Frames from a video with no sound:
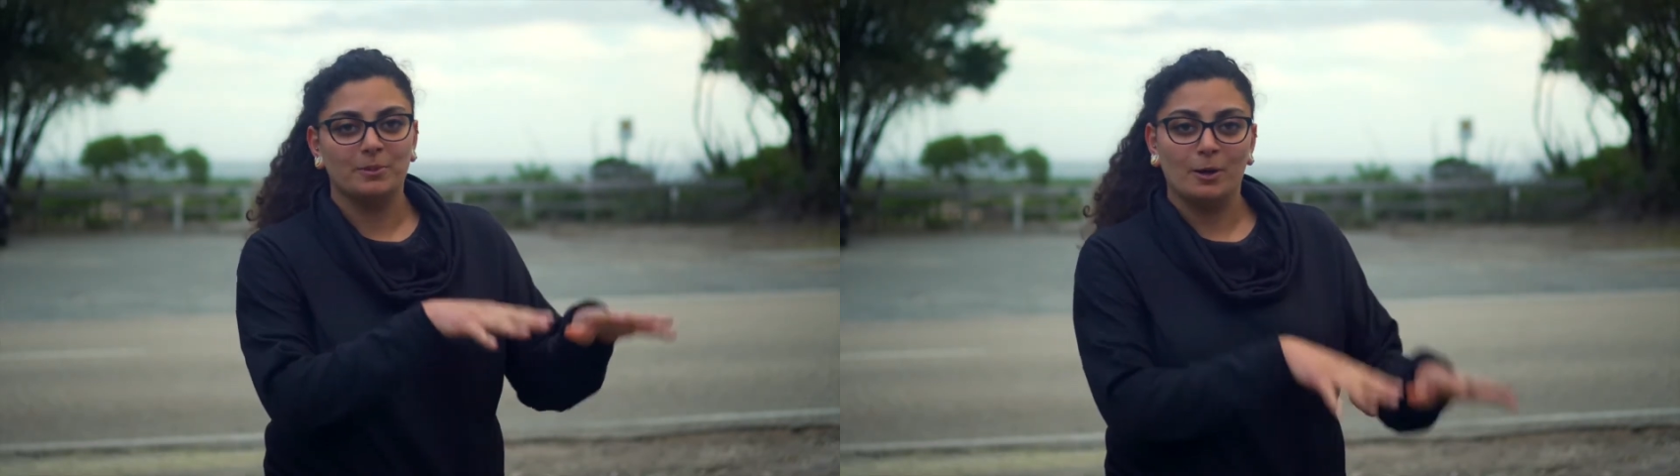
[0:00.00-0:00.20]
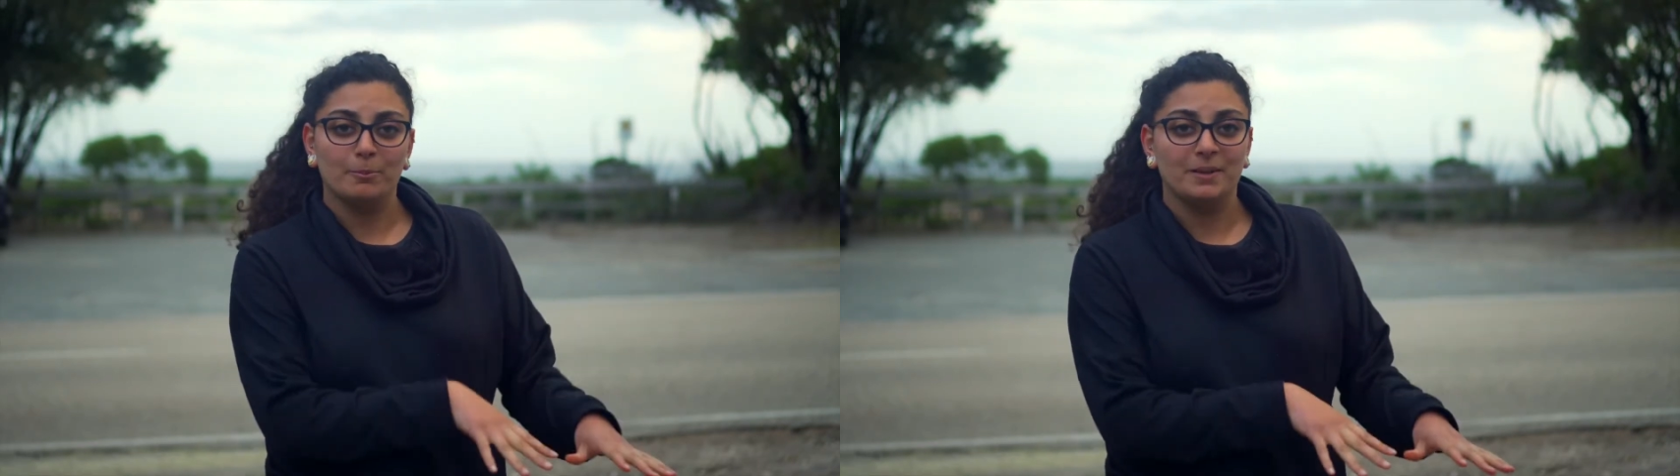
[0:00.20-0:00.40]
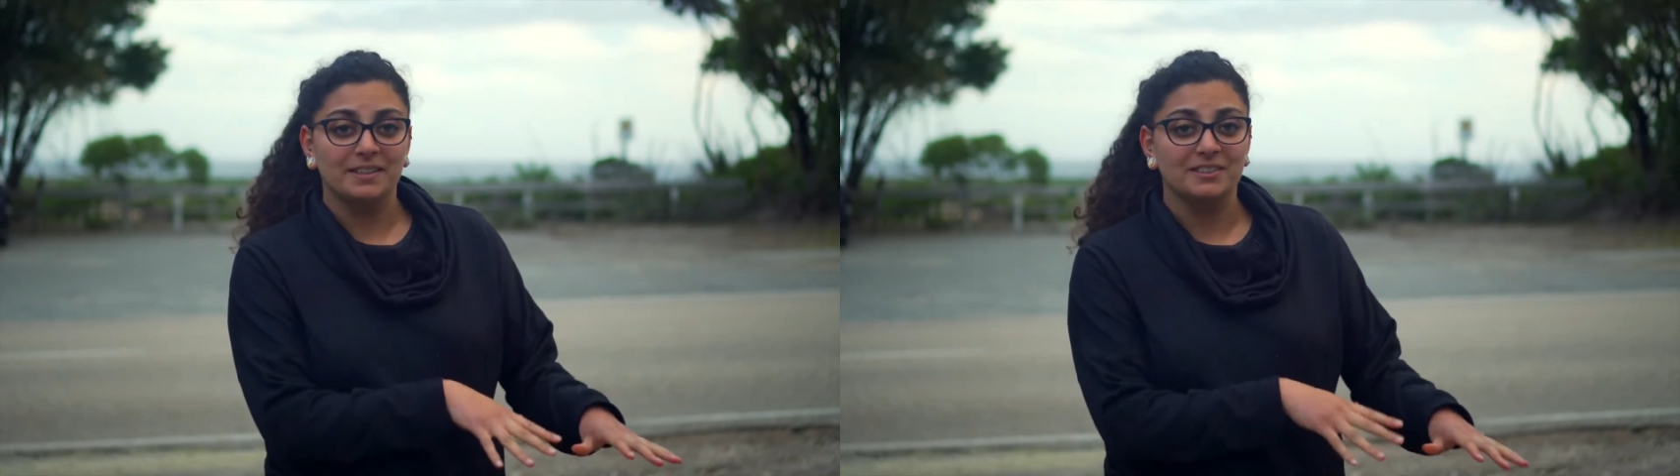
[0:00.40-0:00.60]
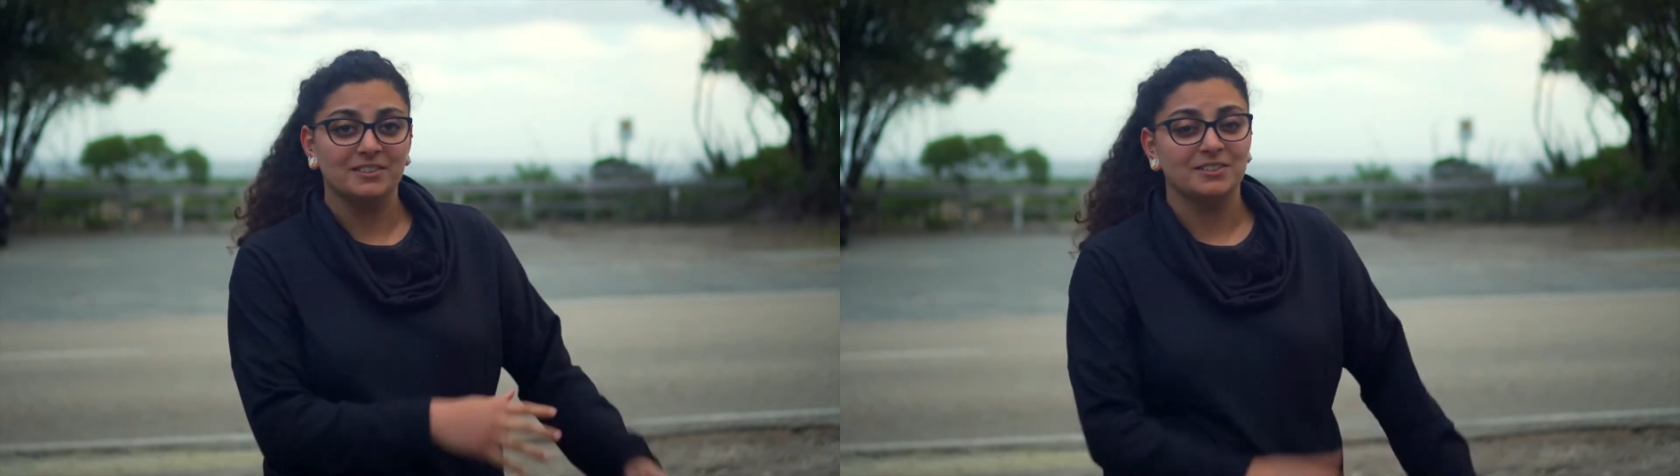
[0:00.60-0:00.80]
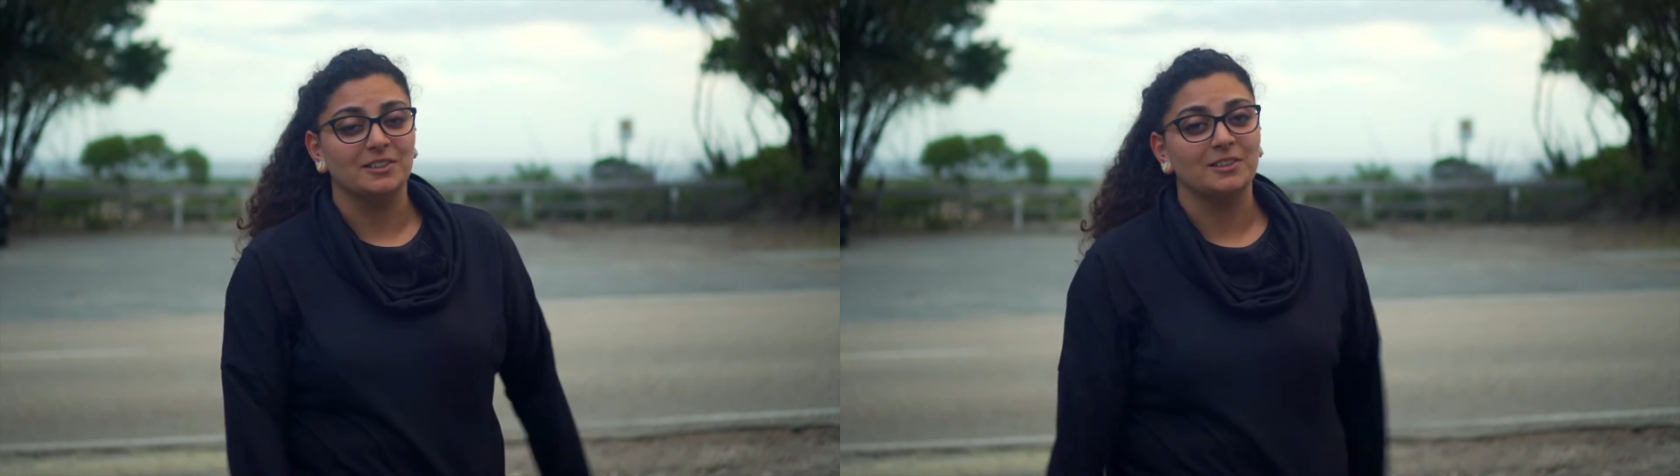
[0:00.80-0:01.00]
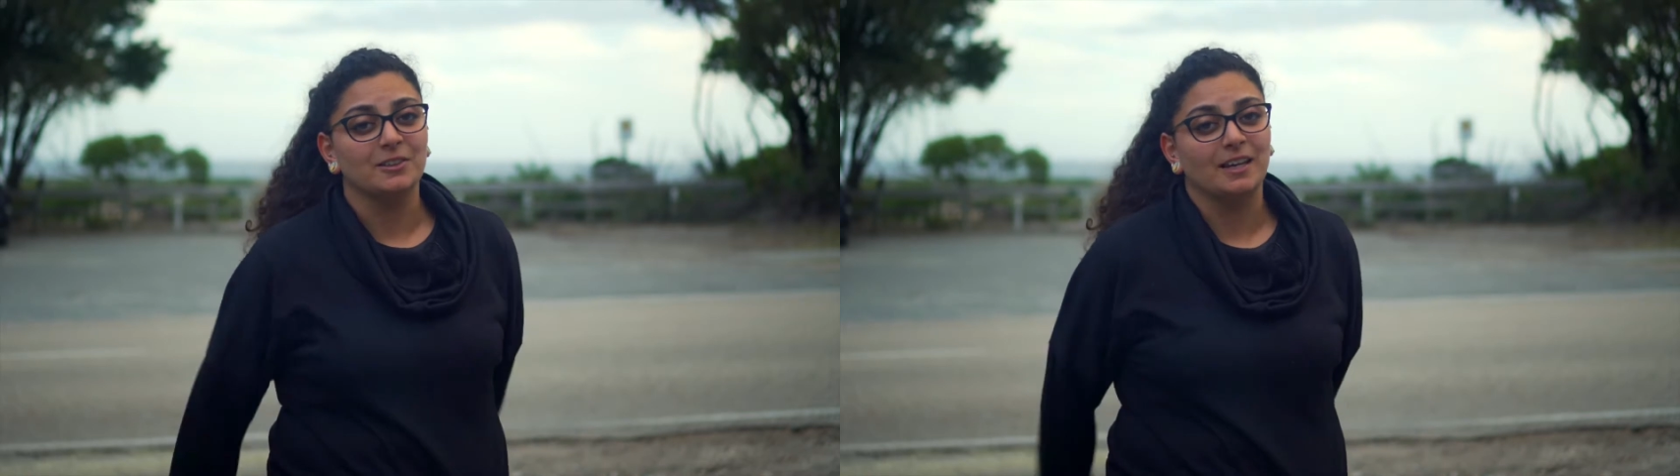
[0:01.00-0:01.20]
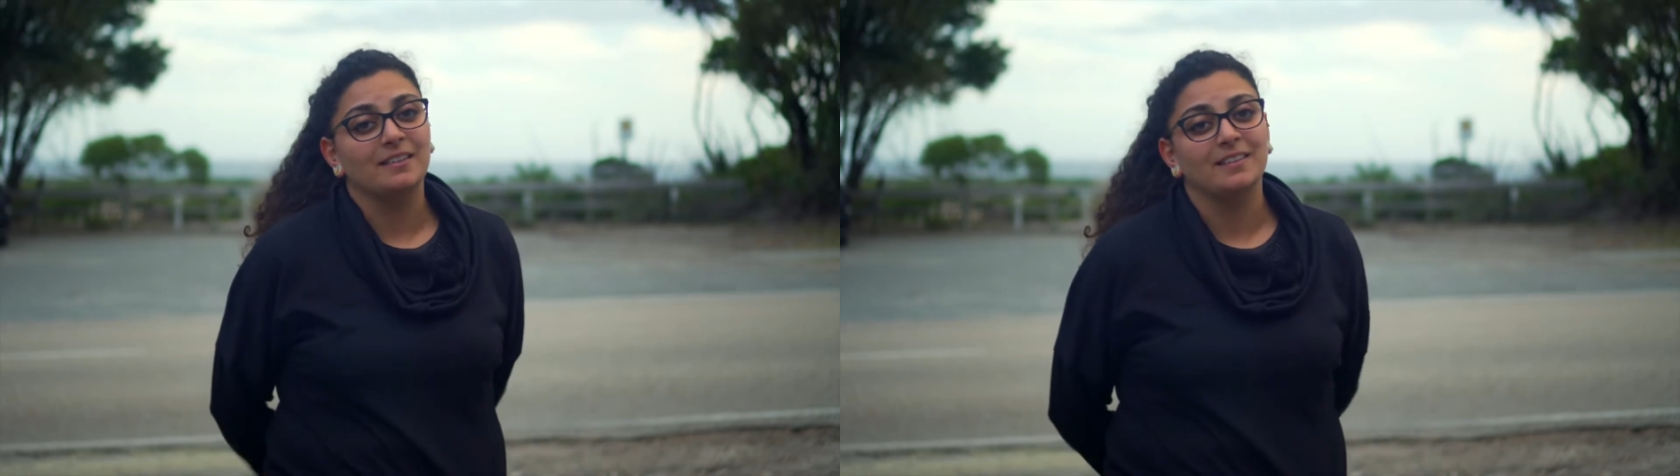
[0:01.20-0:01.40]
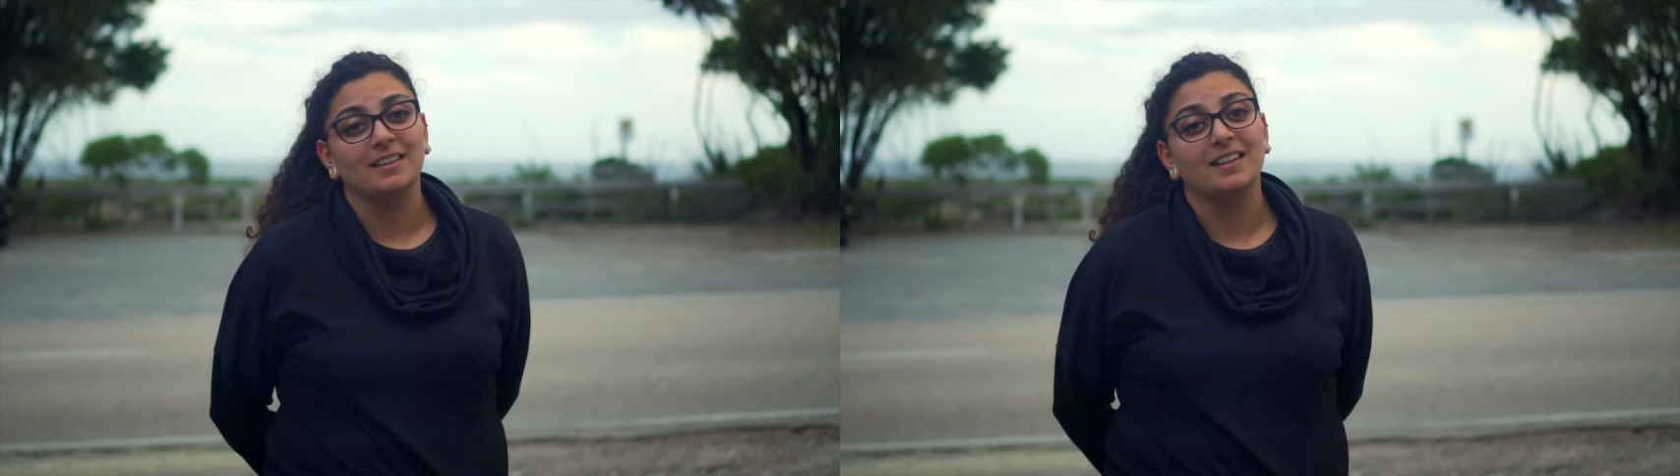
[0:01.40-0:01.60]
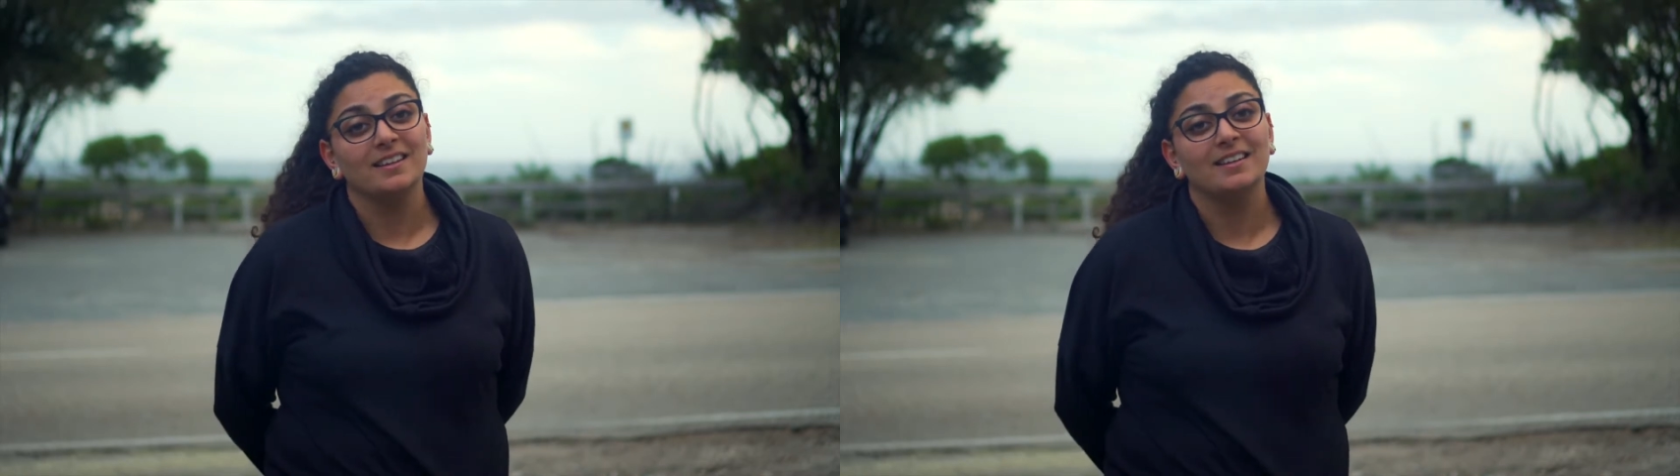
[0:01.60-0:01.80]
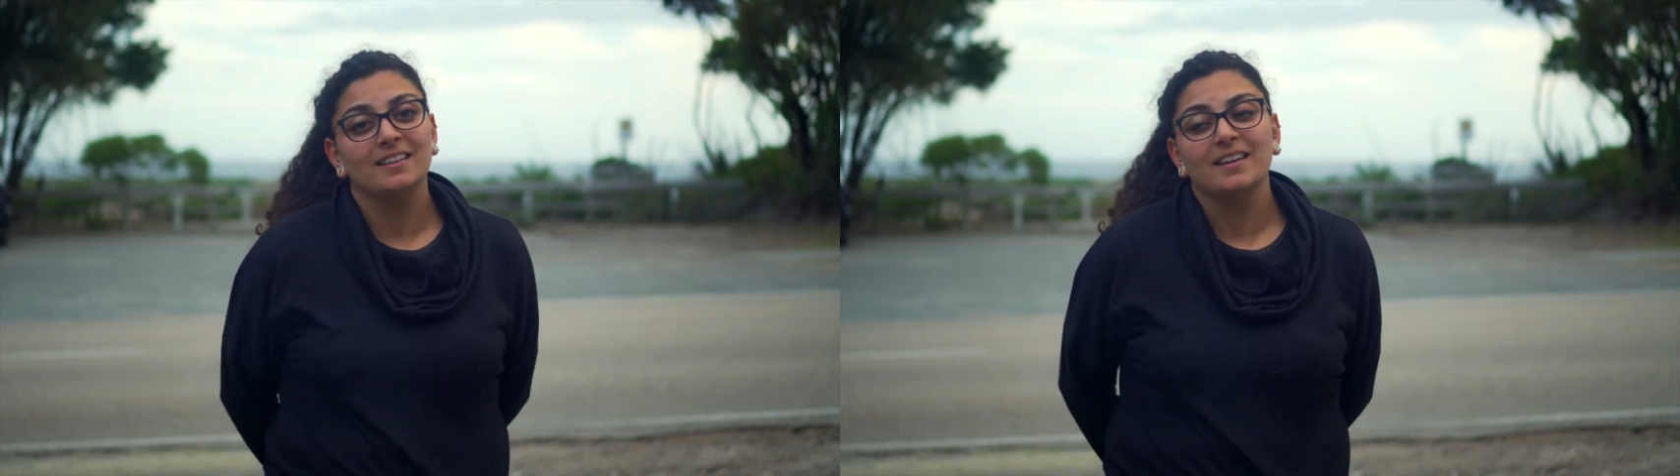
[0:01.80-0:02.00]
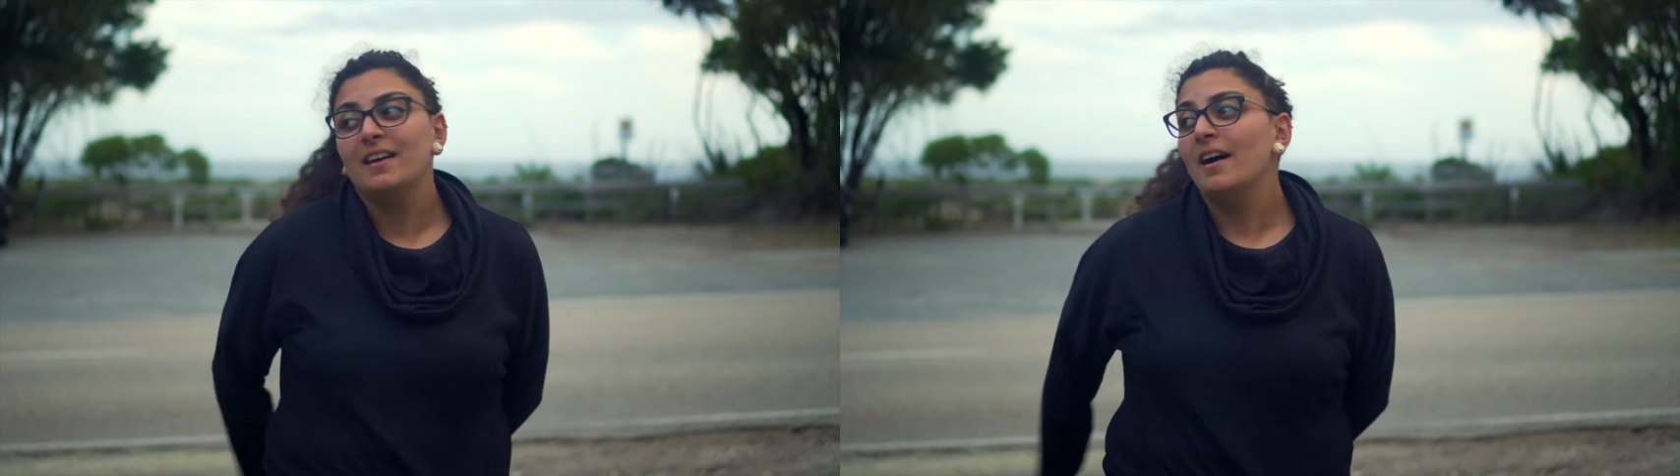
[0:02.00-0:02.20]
combination so you can cook anything you like.